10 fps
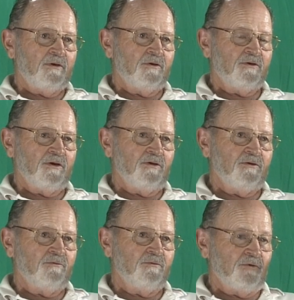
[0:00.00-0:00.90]

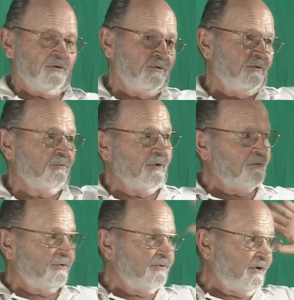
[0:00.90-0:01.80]
Okay, you know where the
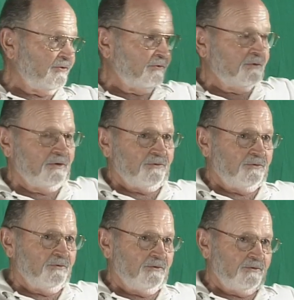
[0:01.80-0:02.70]
railroad tracks cut
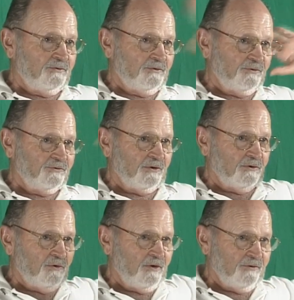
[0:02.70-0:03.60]
through the
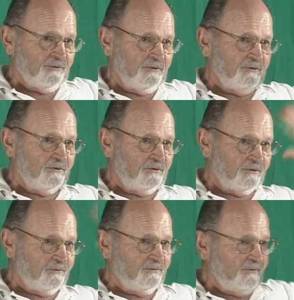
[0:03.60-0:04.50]
center of Hawthorne, you
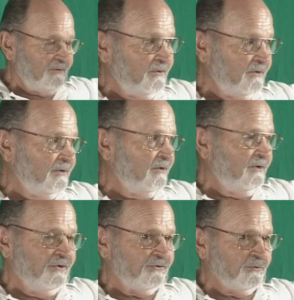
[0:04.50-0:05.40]
know, uh,
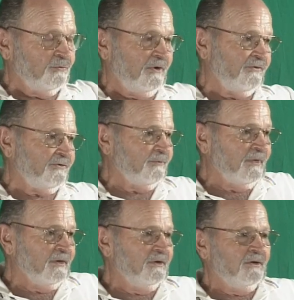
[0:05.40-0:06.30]
east and west.
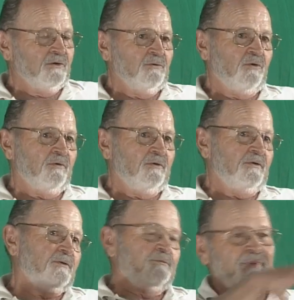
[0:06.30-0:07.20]
Well,
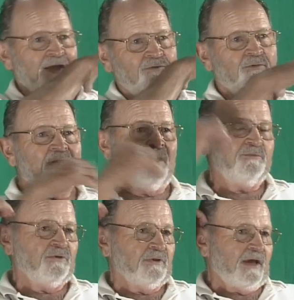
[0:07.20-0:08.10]
backed right
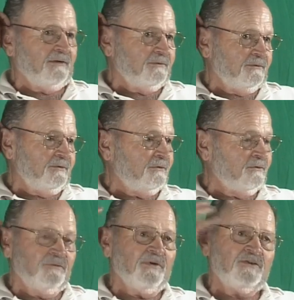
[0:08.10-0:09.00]
up to that.
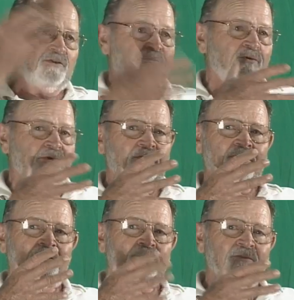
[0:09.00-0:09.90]
In fact, it's where the
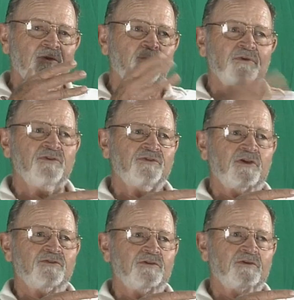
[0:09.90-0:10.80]
uh, the police
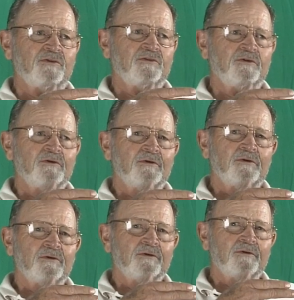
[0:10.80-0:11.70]
station is.
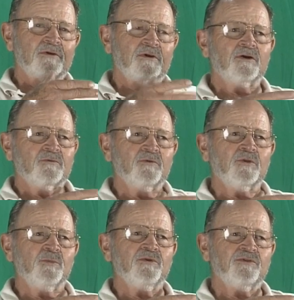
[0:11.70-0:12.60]
Yeah, where
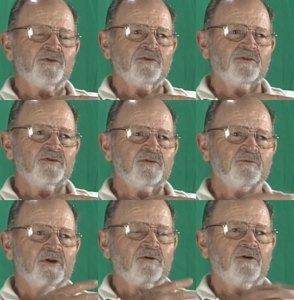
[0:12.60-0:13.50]
the police station is.
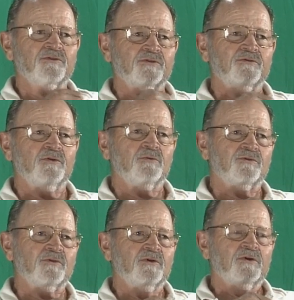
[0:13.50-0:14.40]
Right across the street
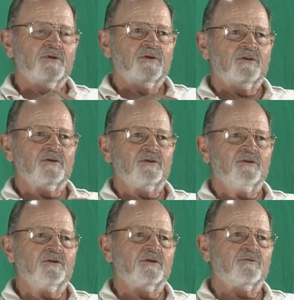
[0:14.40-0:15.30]
was the,
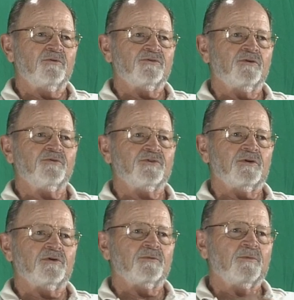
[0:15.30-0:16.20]
the Reserve
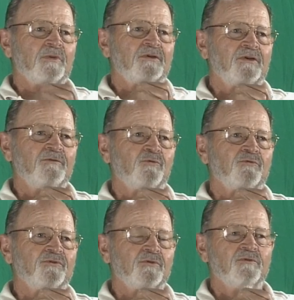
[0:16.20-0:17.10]
Center, Navy
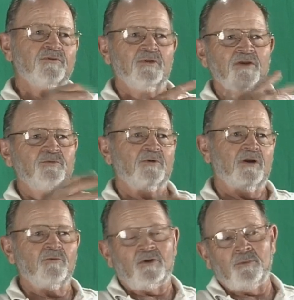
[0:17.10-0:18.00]
Reserve. And so that's where
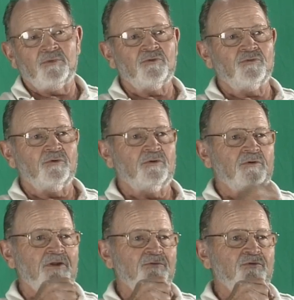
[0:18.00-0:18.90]
I went up there and joined the
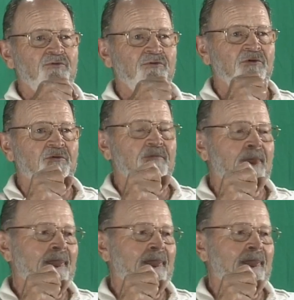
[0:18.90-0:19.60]
Navy Reserve.